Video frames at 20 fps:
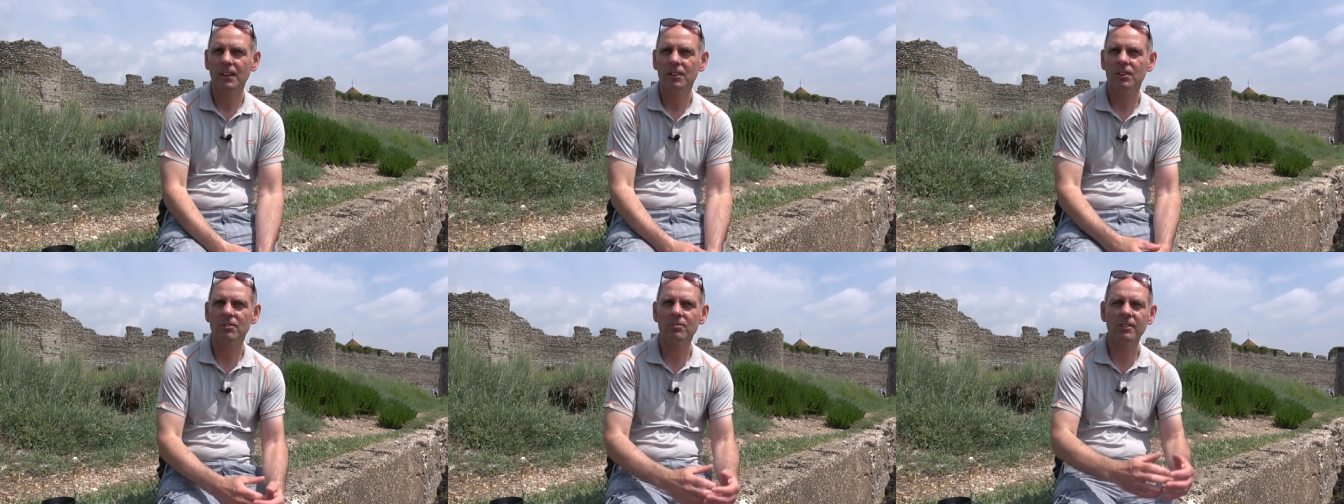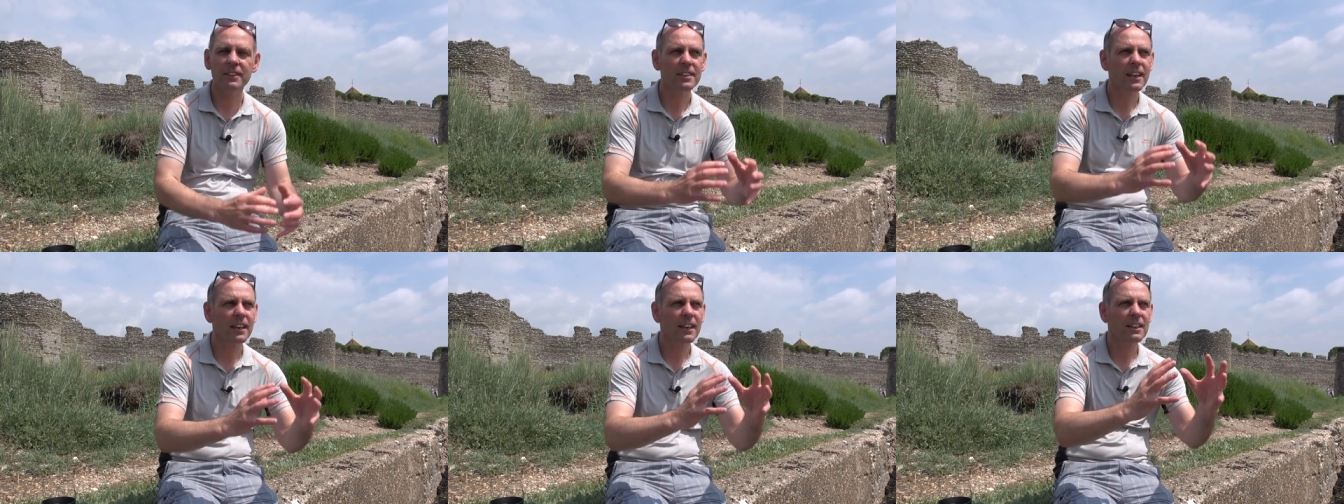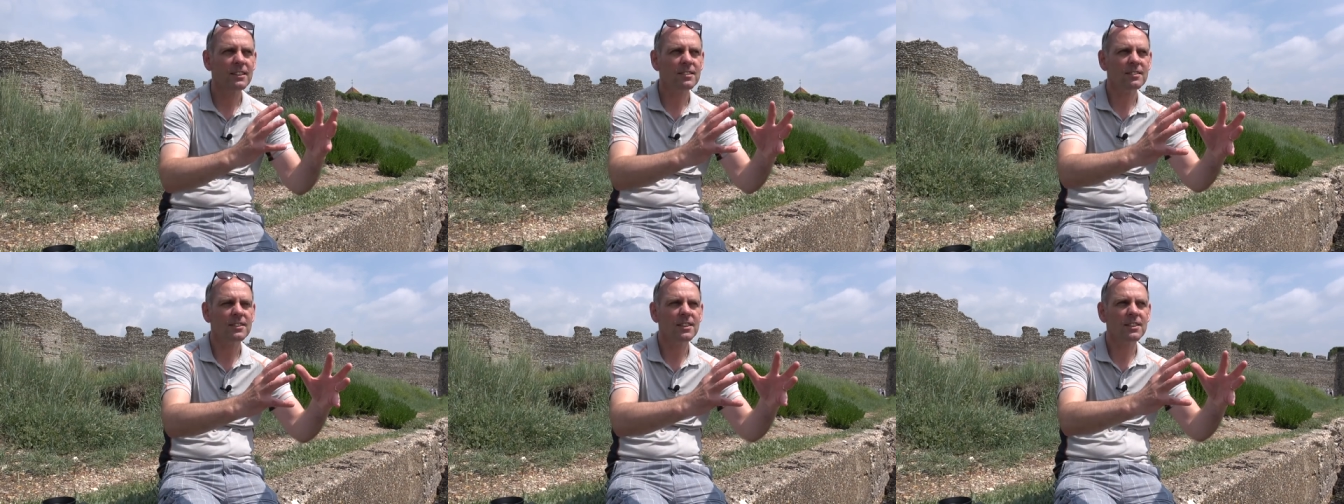the
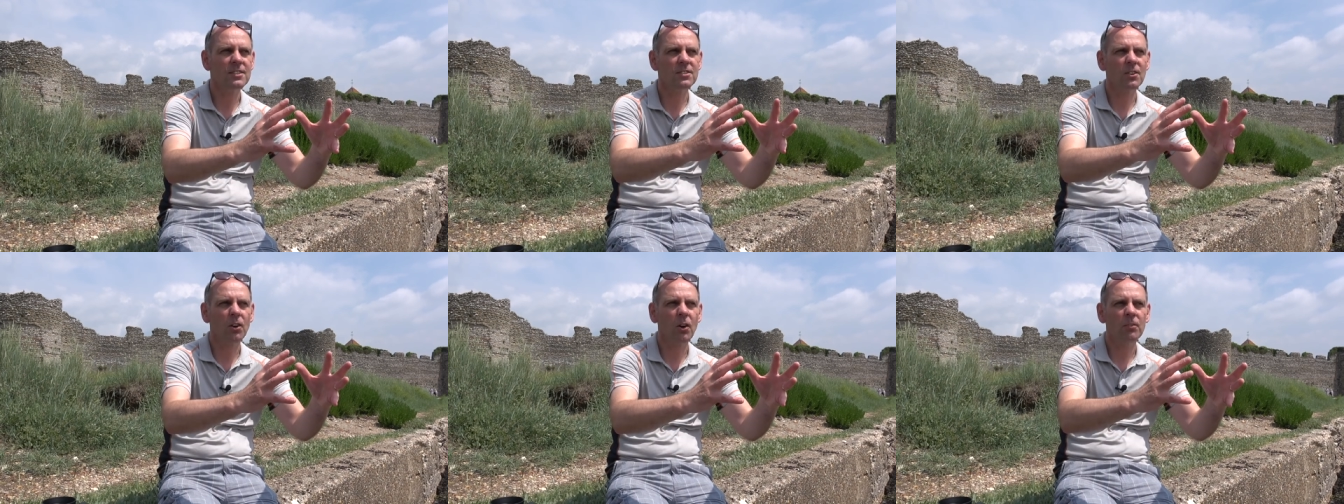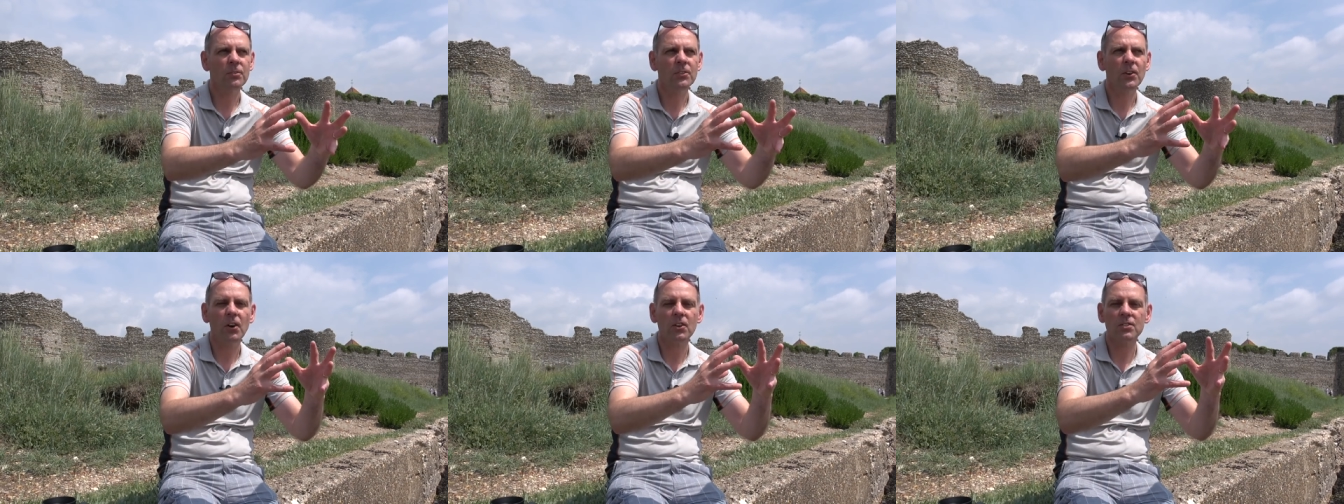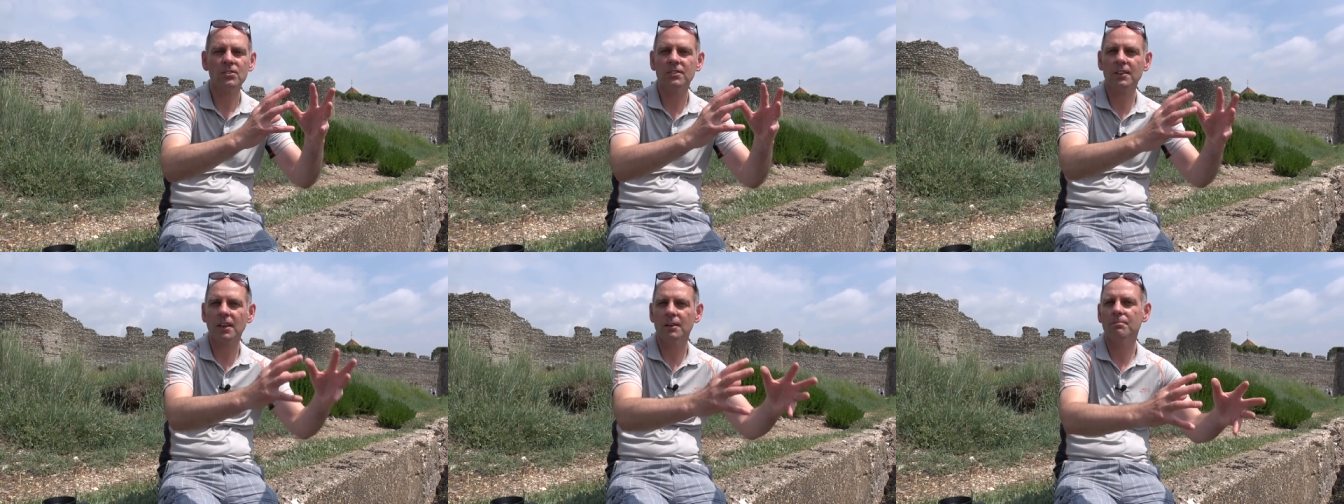ridiculousness of
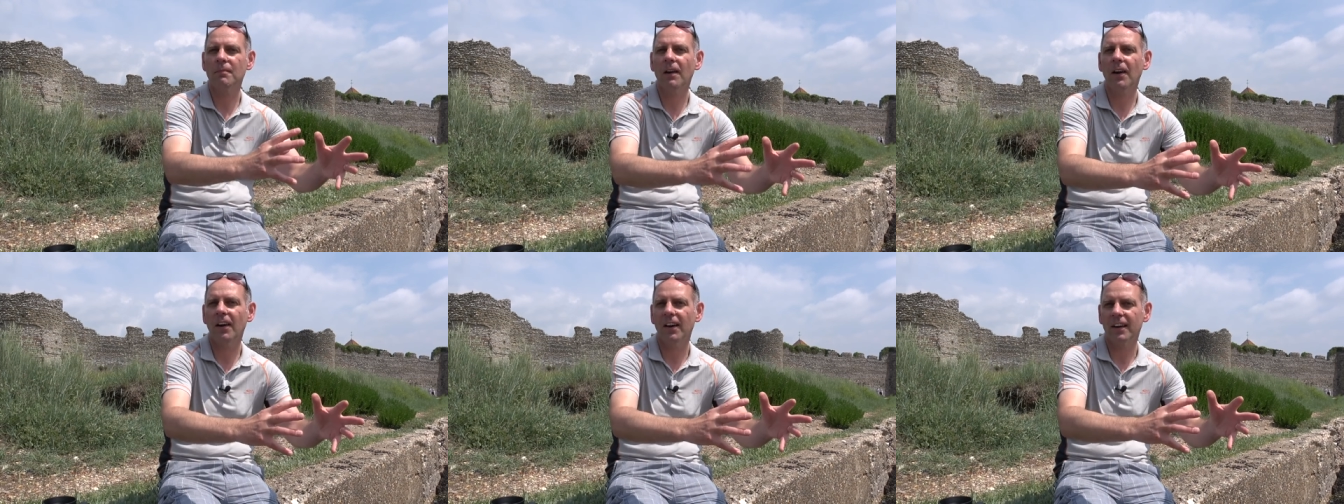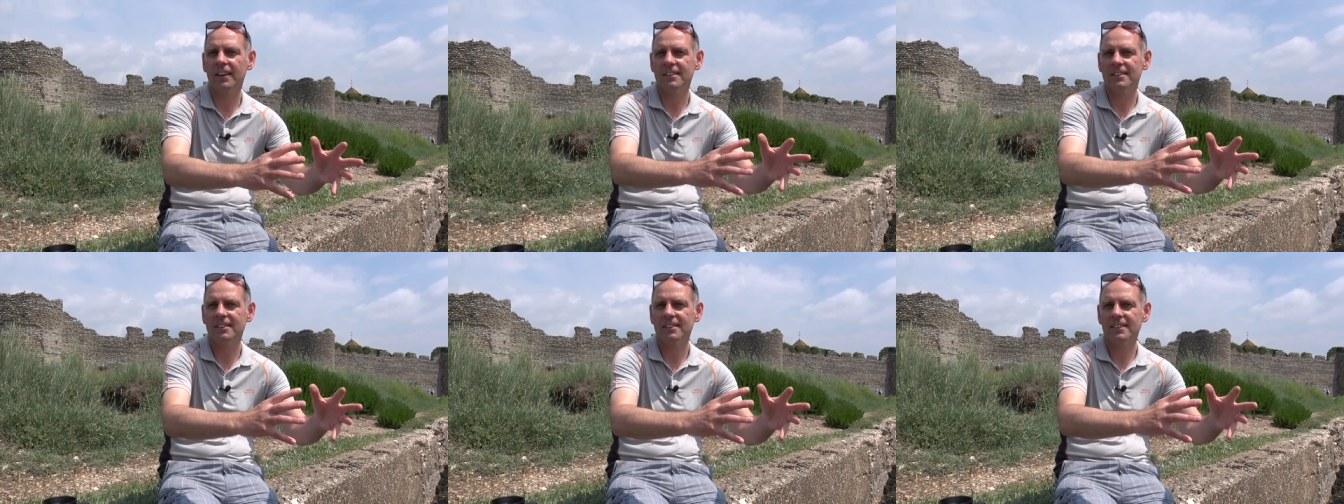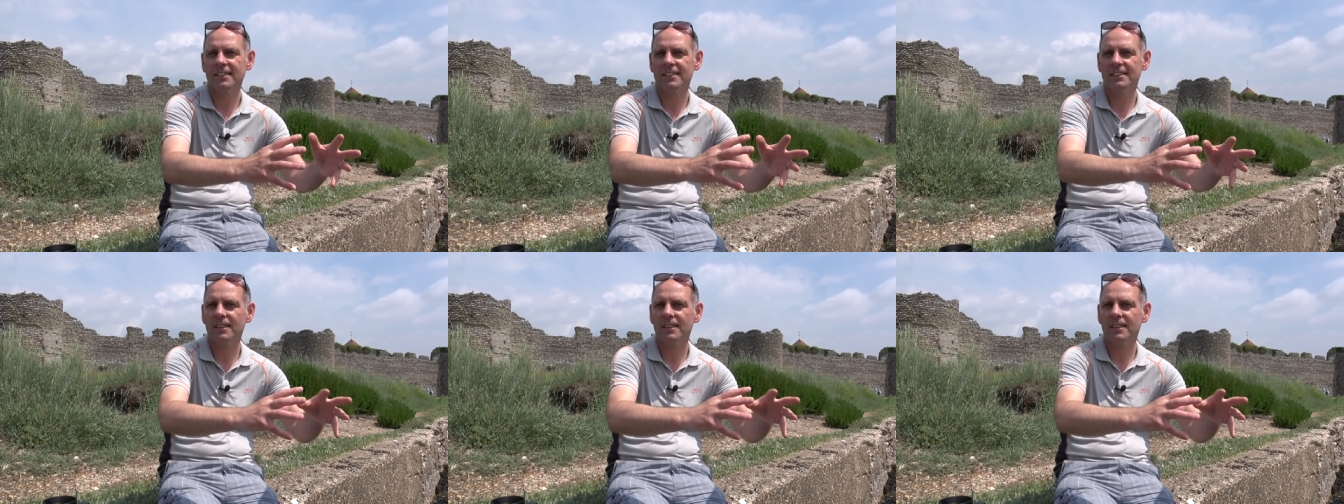God's command